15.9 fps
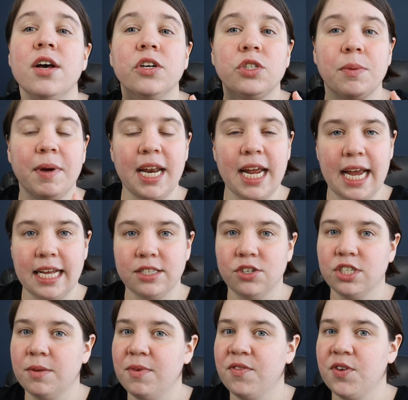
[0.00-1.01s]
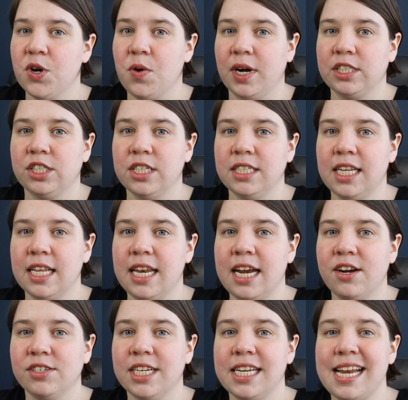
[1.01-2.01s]
So I'm gonna answer some of your questions in
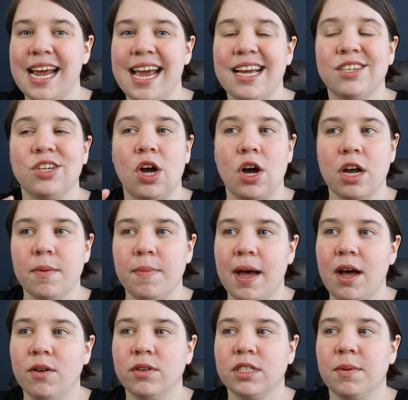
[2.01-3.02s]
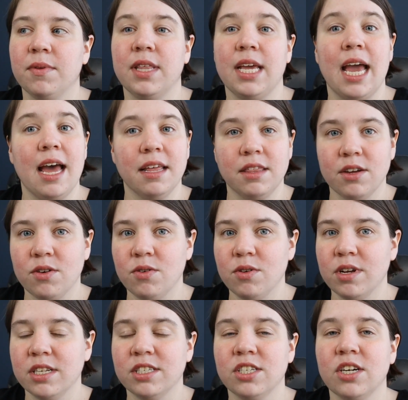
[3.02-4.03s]
here today, talk about some of the ethical
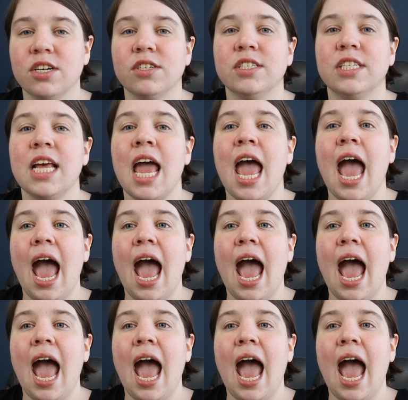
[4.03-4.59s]
concerns,